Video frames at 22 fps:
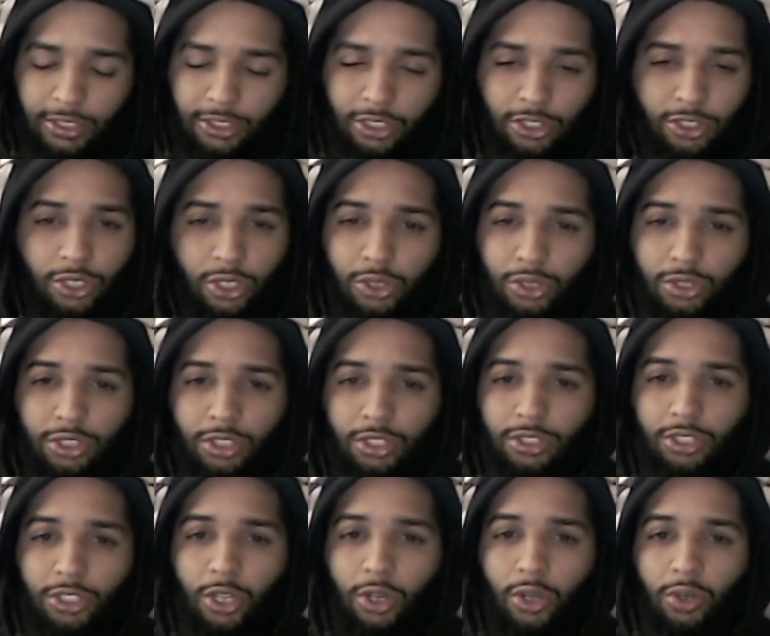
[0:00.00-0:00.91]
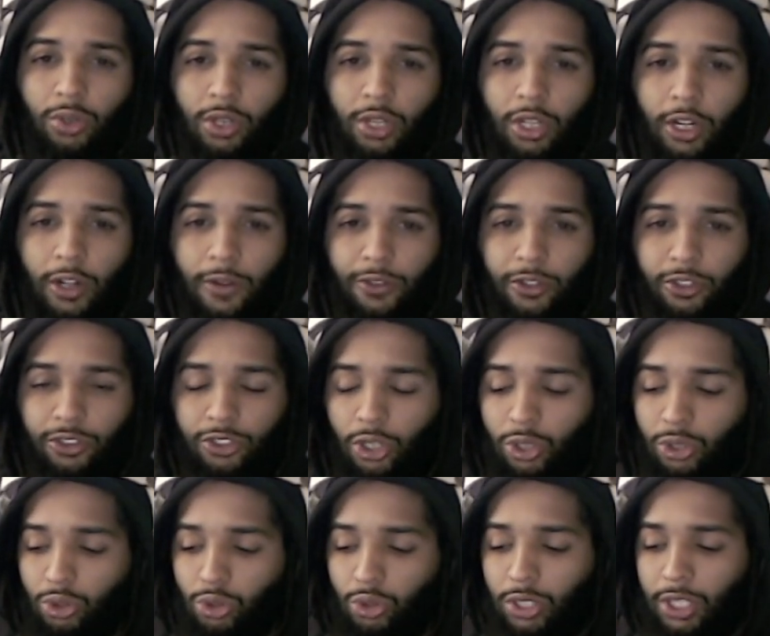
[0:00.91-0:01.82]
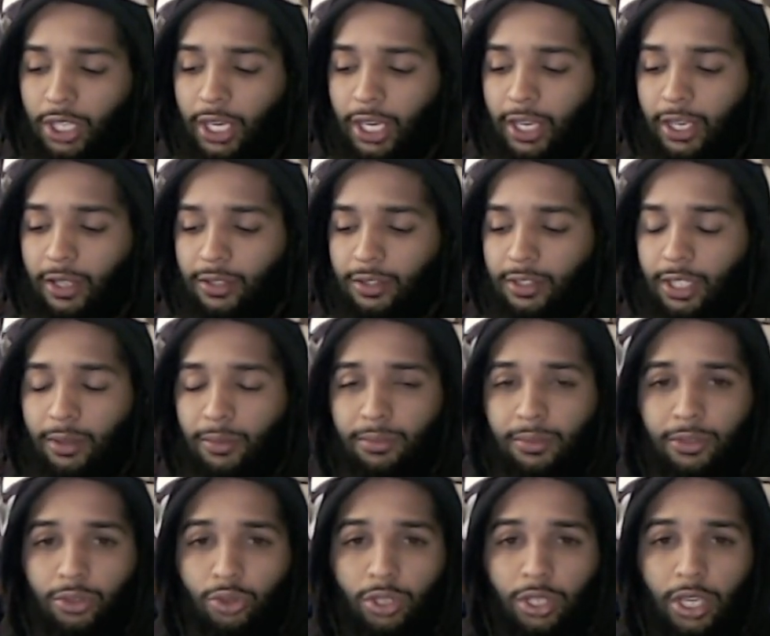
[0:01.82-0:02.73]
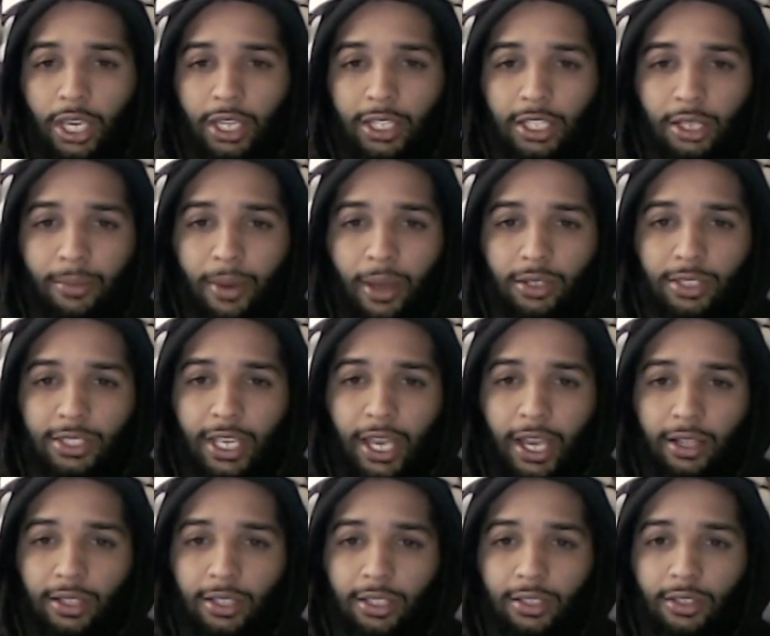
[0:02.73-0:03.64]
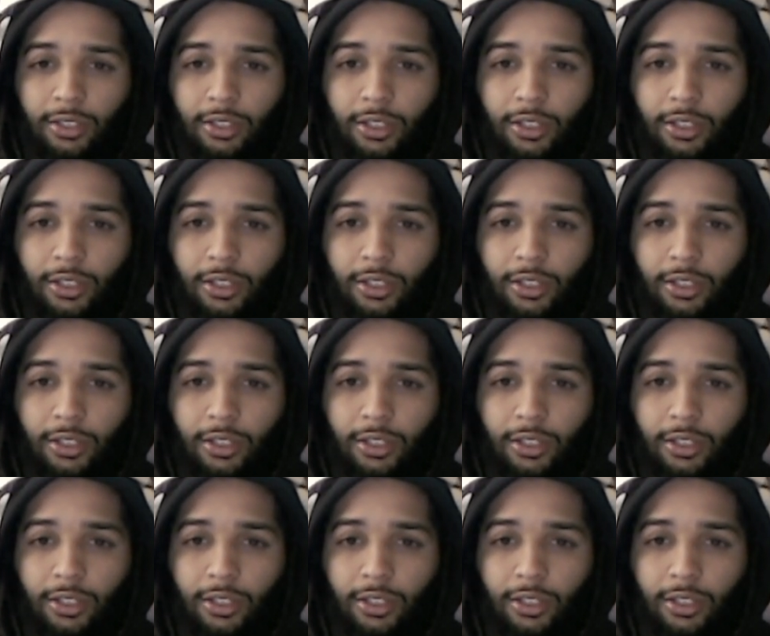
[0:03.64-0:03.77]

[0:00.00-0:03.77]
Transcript: There's no you can't dim out talent.